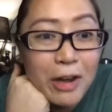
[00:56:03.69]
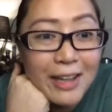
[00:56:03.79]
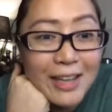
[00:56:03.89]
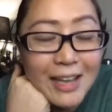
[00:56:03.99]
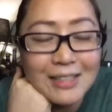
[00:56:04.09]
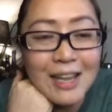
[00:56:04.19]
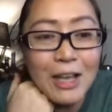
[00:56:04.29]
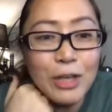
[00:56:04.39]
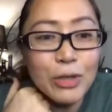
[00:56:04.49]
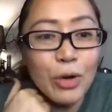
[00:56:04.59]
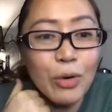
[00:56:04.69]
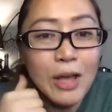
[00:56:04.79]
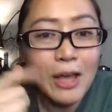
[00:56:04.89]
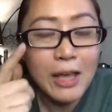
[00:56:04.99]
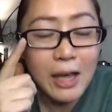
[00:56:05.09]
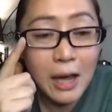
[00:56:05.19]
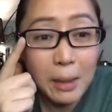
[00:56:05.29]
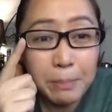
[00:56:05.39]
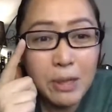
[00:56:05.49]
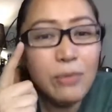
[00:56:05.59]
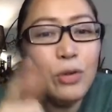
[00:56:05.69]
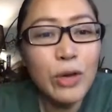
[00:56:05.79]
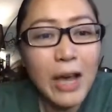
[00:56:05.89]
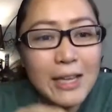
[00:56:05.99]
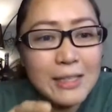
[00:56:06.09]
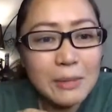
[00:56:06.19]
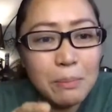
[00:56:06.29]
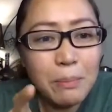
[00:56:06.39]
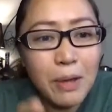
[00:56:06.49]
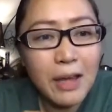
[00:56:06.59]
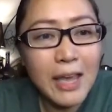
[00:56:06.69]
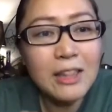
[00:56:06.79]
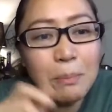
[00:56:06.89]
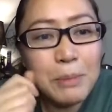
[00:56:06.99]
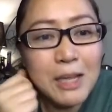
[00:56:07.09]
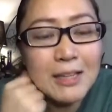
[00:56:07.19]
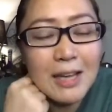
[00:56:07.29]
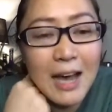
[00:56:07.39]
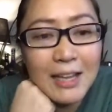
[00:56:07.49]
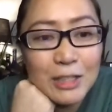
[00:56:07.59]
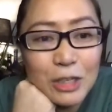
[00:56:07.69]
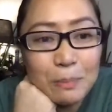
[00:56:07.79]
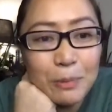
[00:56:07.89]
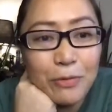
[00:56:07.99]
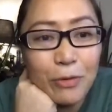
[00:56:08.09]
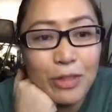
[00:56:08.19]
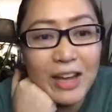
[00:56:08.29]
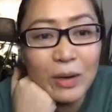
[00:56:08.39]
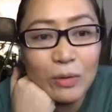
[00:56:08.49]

I guess. So if you guys end up being the highest tipper for that